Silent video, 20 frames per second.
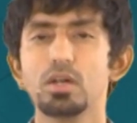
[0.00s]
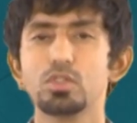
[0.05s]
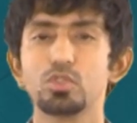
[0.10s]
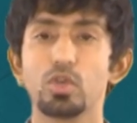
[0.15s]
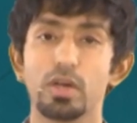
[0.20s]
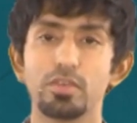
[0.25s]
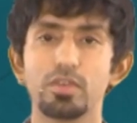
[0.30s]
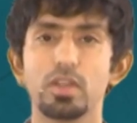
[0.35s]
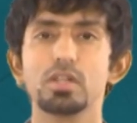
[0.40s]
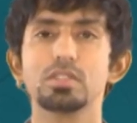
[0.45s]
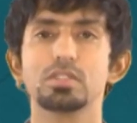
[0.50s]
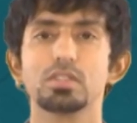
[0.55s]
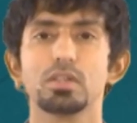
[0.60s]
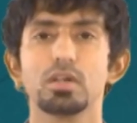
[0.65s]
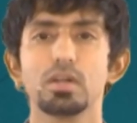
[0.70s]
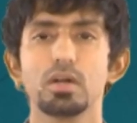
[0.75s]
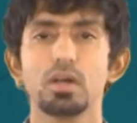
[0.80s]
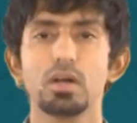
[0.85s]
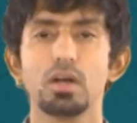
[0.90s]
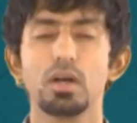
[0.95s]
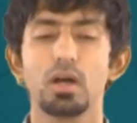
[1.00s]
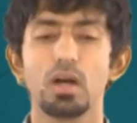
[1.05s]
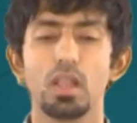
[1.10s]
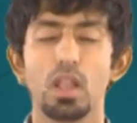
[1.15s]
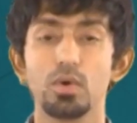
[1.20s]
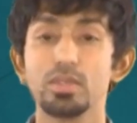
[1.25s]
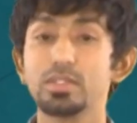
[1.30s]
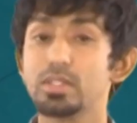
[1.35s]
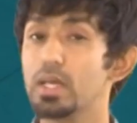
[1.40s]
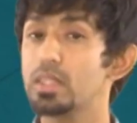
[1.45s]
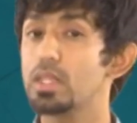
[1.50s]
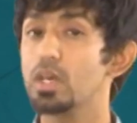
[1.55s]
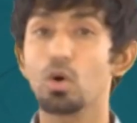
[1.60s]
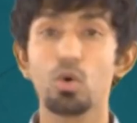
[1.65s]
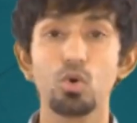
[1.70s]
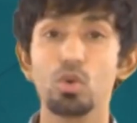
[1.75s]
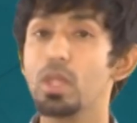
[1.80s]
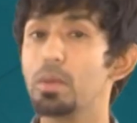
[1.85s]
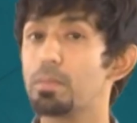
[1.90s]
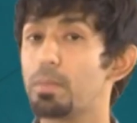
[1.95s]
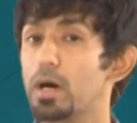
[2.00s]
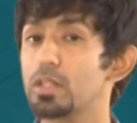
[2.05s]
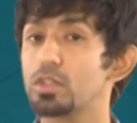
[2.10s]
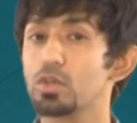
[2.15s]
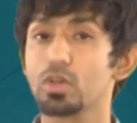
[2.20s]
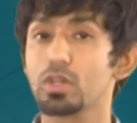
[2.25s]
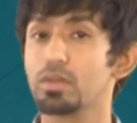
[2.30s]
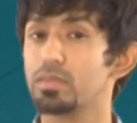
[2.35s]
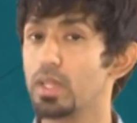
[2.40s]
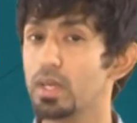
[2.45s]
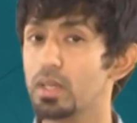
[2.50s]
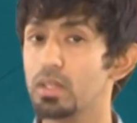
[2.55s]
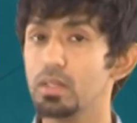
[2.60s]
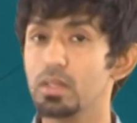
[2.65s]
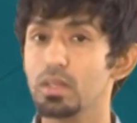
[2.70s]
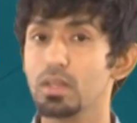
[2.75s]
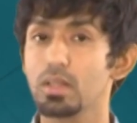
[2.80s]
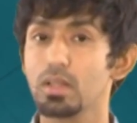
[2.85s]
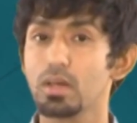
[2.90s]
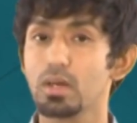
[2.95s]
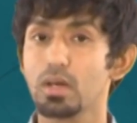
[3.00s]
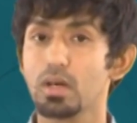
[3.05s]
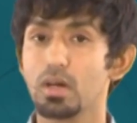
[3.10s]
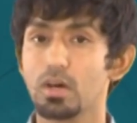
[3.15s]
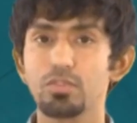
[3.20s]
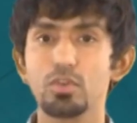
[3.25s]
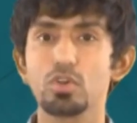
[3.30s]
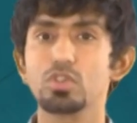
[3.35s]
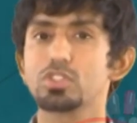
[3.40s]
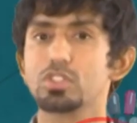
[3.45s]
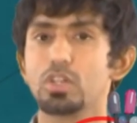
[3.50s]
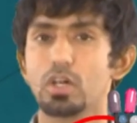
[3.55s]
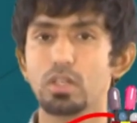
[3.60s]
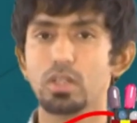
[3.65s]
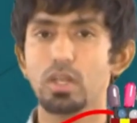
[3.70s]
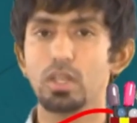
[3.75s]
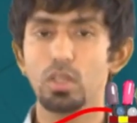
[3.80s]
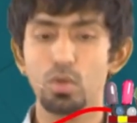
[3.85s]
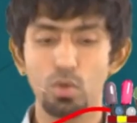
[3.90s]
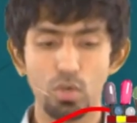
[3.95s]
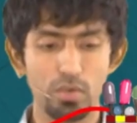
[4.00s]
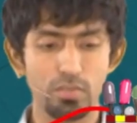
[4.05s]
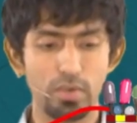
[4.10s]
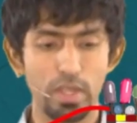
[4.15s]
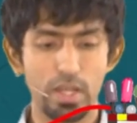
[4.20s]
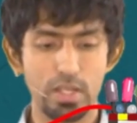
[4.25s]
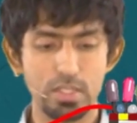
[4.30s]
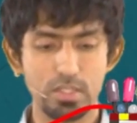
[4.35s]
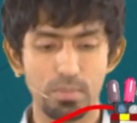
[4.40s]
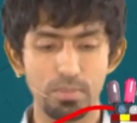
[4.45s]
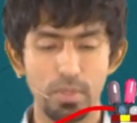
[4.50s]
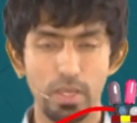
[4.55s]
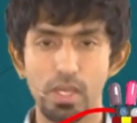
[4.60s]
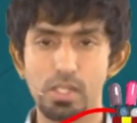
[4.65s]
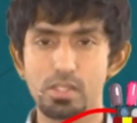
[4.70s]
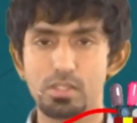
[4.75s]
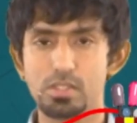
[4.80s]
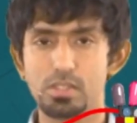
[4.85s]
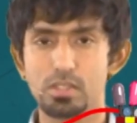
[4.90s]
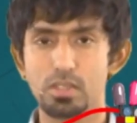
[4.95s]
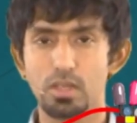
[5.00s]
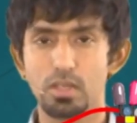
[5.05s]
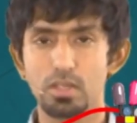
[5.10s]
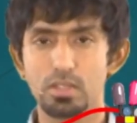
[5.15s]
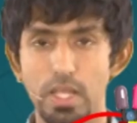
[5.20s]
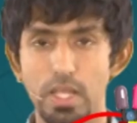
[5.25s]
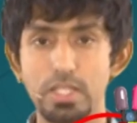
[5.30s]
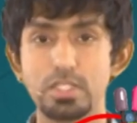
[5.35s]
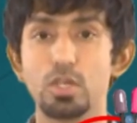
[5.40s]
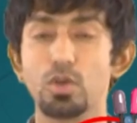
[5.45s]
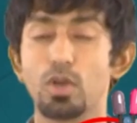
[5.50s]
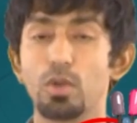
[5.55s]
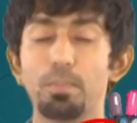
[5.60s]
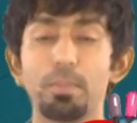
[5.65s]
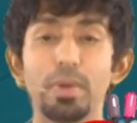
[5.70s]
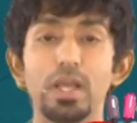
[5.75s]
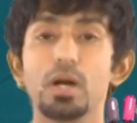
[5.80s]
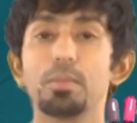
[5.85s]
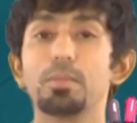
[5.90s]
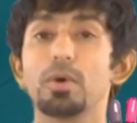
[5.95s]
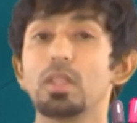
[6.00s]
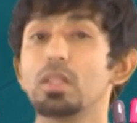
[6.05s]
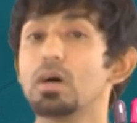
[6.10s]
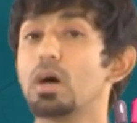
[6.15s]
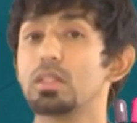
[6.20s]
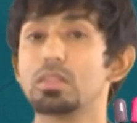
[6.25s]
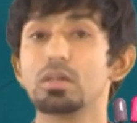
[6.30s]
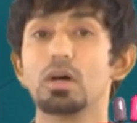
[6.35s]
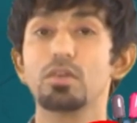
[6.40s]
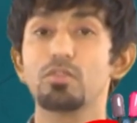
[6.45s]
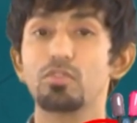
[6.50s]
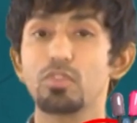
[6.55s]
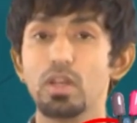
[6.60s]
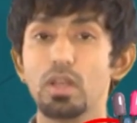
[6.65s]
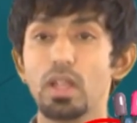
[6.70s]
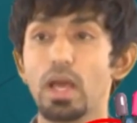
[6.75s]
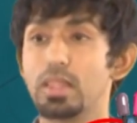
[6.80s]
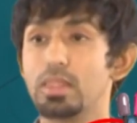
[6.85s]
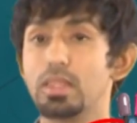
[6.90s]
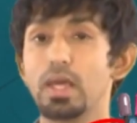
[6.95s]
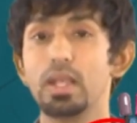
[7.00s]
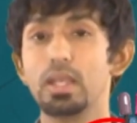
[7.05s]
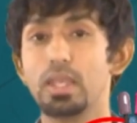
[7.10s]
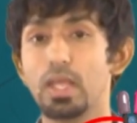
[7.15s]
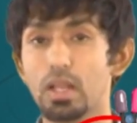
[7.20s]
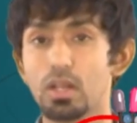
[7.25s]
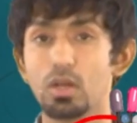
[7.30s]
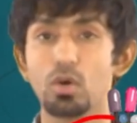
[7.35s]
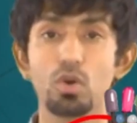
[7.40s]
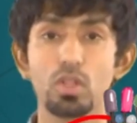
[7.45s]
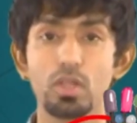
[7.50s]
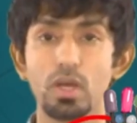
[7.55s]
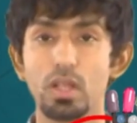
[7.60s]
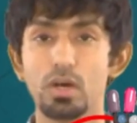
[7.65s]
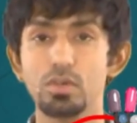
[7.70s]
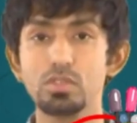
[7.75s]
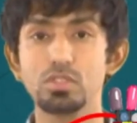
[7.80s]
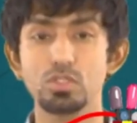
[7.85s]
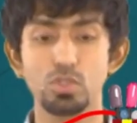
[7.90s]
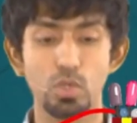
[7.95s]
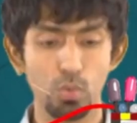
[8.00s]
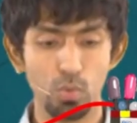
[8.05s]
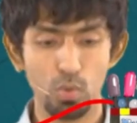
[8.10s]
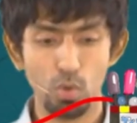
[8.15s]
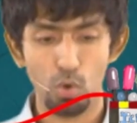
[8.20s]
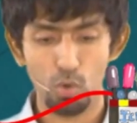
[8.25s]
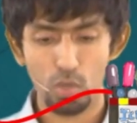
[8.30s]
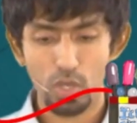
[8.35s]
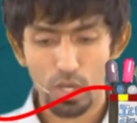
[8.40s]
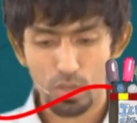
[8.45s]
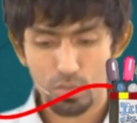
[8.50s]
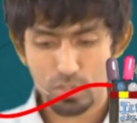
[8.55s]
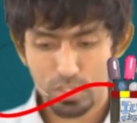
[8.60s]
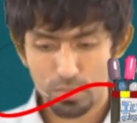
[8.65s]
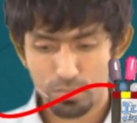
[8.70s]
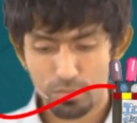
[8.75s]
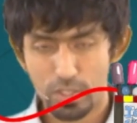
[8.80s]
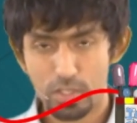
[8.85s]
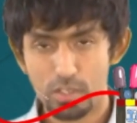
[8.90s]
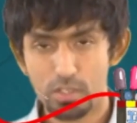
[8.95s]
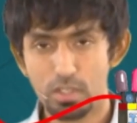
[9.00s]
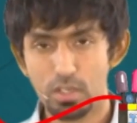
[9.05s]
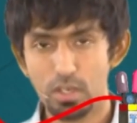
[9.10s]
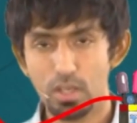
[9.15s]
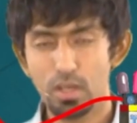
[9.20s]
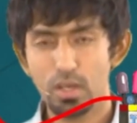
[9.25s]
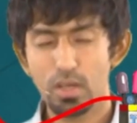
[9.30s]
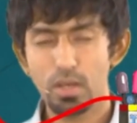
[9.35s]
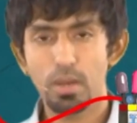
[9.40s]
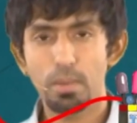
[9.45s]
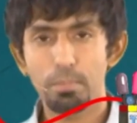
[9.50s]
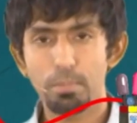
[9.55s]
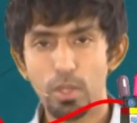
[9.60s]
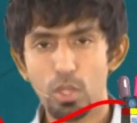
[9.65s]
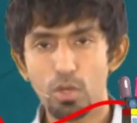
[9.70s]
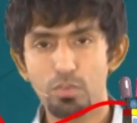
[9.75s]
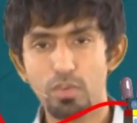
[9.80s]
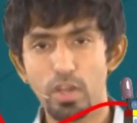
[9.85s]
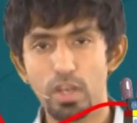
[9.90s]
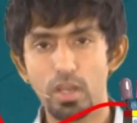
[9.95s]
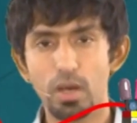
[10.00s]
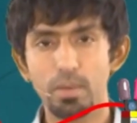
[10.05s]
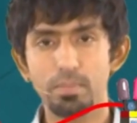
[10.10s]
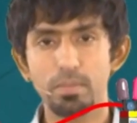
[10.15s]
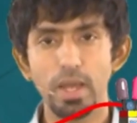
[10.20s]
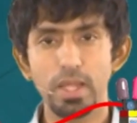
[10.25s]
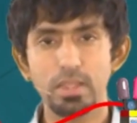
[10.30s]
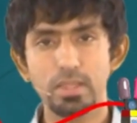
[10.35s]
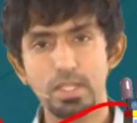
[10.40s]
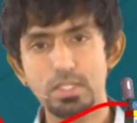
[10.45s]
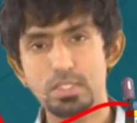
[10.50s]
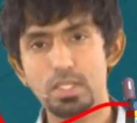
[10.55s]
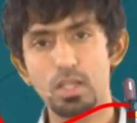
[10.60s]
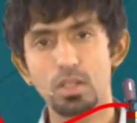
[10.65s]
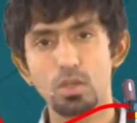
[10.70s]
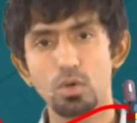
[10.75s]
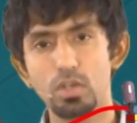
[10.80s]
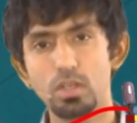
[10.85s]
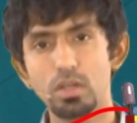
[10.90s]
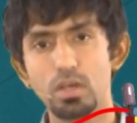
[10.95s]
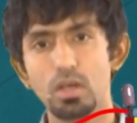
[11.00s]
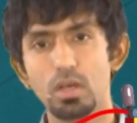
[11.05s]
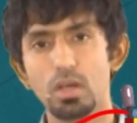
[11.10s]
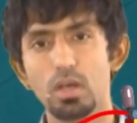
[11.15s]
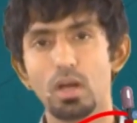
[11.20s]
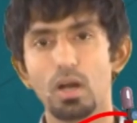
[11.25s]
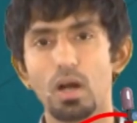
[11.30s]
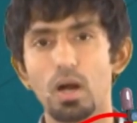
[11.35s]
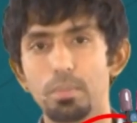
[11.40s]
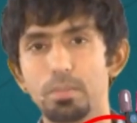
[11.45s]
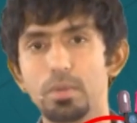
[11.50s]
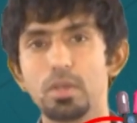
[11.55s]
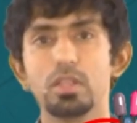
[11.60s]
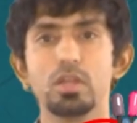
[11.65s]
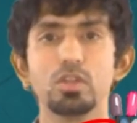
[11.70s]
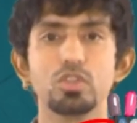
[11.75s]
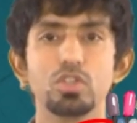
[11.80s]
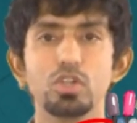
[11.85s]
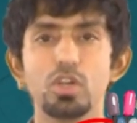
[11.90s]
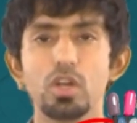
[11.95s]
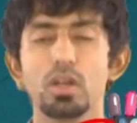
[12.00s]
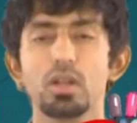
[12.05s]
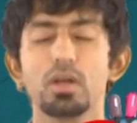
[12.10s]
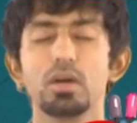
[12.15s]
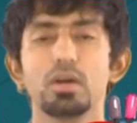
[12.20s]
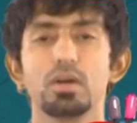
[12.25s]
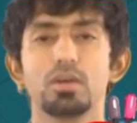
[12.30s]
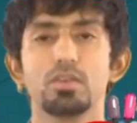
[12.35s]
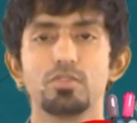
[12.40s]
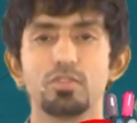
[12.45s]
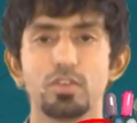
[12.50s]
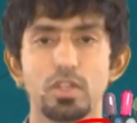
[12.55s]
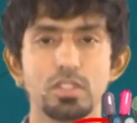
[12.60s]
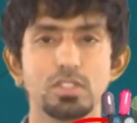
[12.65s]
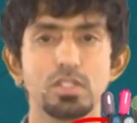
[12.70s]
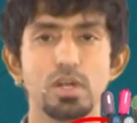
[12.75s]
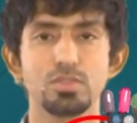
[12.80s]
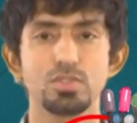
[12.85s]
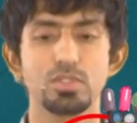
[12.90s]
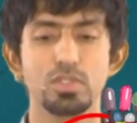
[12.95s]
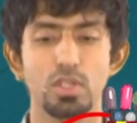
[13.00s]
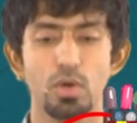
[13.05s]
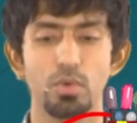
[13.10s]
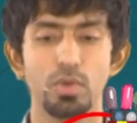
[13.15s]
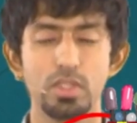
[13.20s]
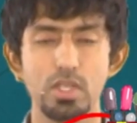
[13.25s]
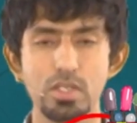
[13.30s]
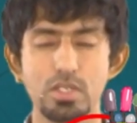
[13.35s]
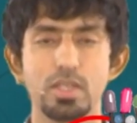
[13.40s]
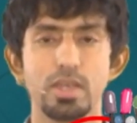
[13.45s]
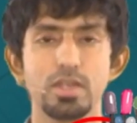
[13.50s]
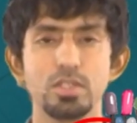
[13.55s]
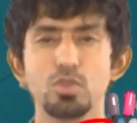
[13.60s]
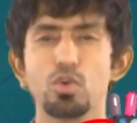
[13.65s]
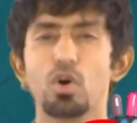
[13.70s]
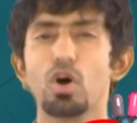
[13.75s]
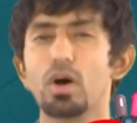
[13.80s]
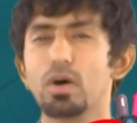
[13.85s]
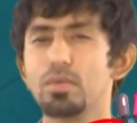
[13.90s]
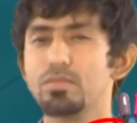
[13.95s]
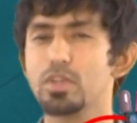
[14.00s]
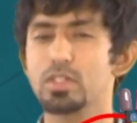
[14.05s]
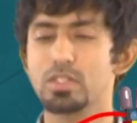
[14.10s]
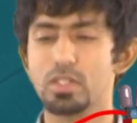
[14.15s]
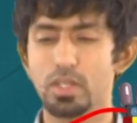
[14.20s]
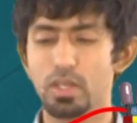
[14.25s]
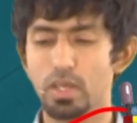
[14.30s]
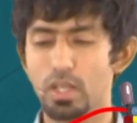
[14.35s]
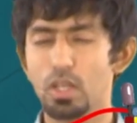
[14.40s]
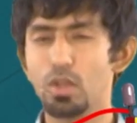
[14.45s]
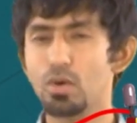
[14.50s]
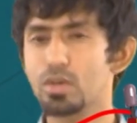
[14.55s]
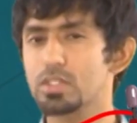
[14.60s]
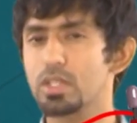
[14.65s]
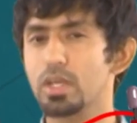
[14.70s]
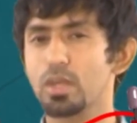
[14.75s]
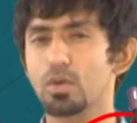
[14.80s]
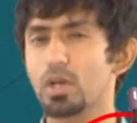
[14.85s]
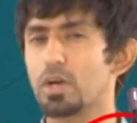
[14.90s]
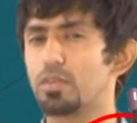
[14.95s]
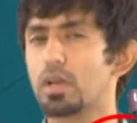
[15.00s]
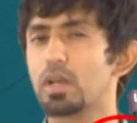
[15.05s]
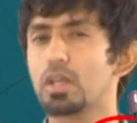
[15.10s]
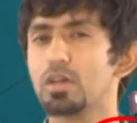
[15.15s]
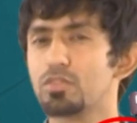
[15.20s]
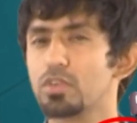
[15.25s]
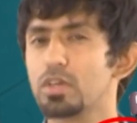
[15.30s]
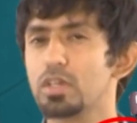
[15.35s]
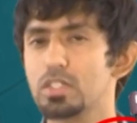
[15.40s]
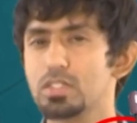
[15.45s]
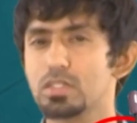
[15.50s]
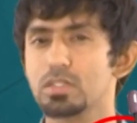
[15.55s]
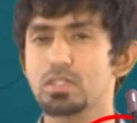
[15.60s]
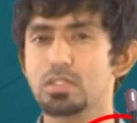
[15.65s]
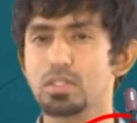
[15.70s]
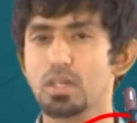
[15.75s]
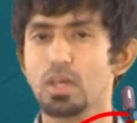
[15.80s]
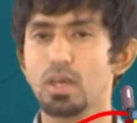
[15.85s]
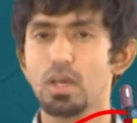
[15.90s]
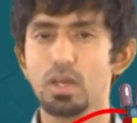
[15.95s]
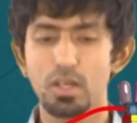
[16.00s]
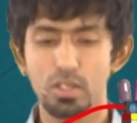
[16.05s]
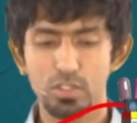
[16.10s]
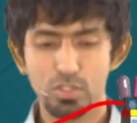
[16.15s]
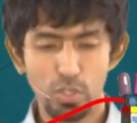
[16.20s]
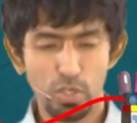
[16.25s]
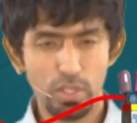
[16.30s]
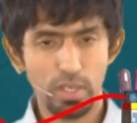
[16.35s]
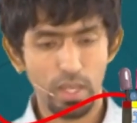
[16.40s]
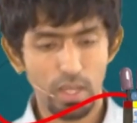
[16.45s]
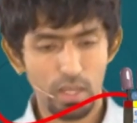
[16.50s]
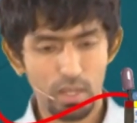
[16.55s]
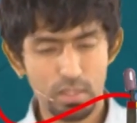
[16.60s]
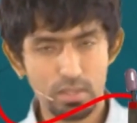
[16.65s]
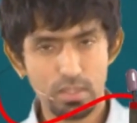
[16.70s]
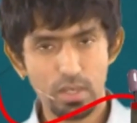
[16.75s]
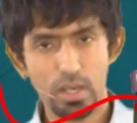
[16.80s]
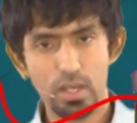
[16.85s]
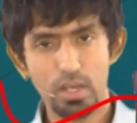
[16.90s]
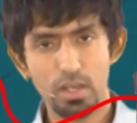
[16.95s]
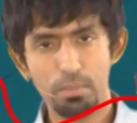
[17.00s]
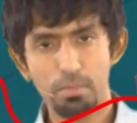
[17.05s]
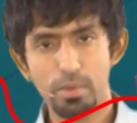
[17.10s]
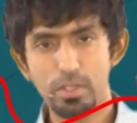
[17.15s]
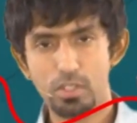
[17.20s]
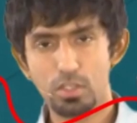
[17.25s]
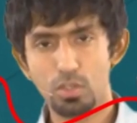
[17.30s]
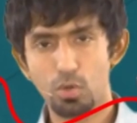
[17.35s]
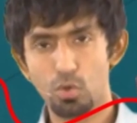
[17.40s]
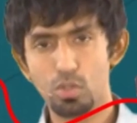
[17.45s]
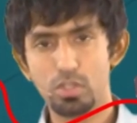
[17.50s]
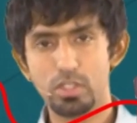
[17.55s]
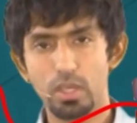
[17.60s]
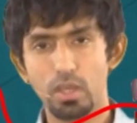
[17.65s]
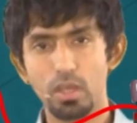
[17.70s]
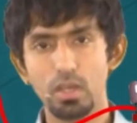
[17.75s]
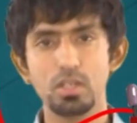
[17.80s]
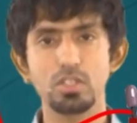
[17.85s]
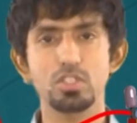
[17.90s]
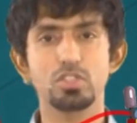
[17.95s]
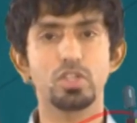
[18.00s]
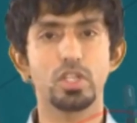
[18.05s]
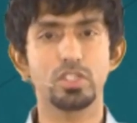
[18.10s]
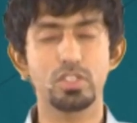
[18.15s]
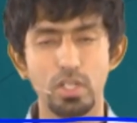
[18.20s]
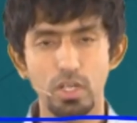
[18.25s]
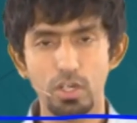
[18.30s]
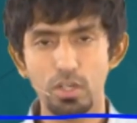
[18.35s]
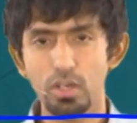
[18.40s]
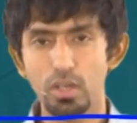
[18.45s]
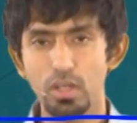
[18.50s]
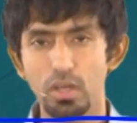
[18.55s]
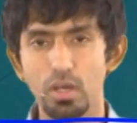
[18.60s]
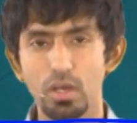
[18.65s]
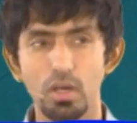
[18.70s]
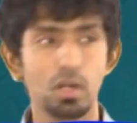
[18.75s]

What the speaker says: So you have an answer. Now, is that the only path you could have taken? Of course not, right? You could have taken something else. Let's say you want to pick up a third friend and then go to that house. So you'd go down somewhere here, pick your friend up, and then start going up and reach your friend's house. Now in this case, it looks like you covered a different distance. So you take a thread, measure the whole thing, stretch it out,